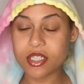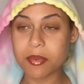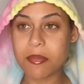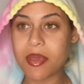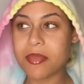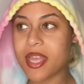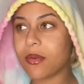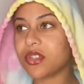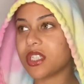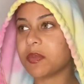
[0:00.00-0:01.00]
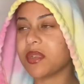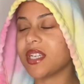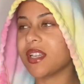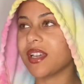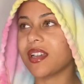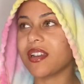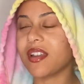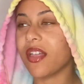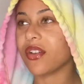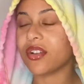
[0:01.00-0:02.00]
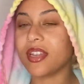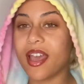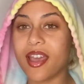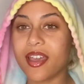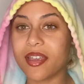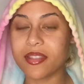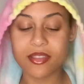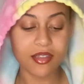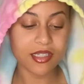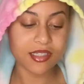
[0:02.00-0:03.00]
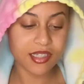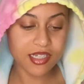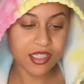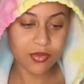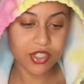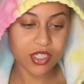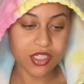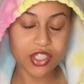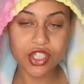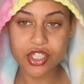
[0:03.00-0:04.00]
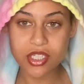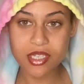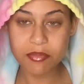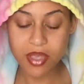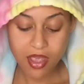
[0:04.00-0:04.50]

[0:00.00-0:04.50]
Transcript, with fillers: but maybe that will just be like another day because these were just cheap